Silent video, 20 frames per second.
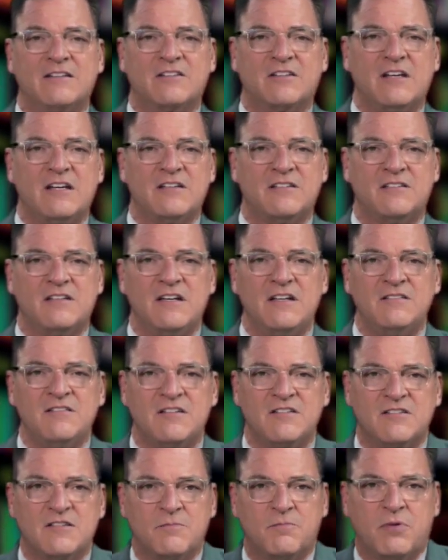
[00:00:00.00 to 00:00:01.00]
discuss
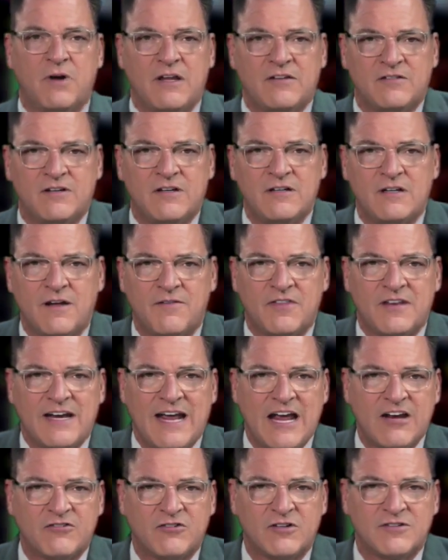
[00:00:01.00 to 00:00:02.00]
this is the president of the
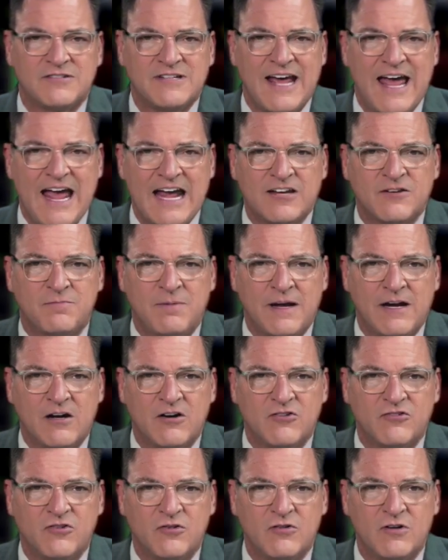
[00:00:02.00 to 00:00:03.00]
National
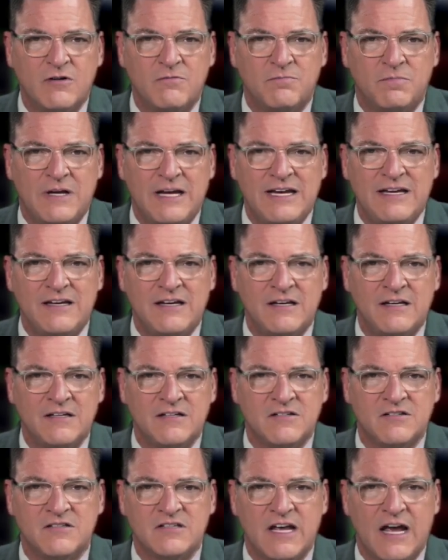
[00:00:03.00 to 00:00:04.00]
Taxpayers Union, Pete
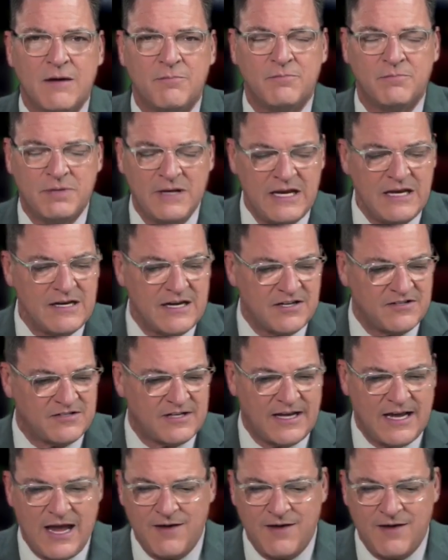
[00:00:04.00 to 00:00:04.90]
Sepp. Pete, nice to